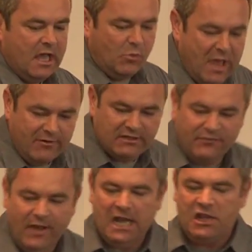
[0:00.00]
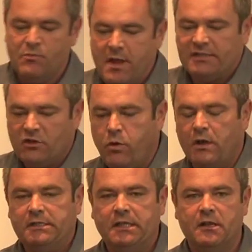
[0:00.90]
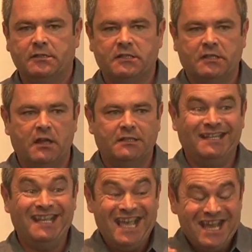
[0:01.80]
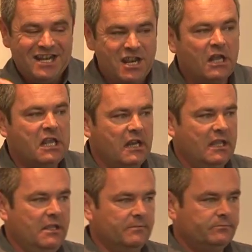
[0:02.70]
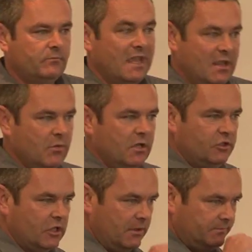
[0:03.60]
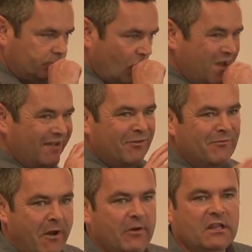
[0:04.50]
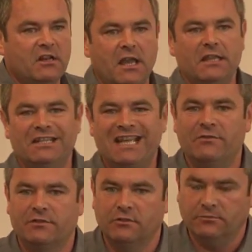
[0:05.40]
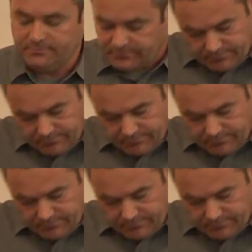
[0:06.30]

Where is the value and where's the quality in our society? Luckily, in Wiltshire, we have a very enlightened council.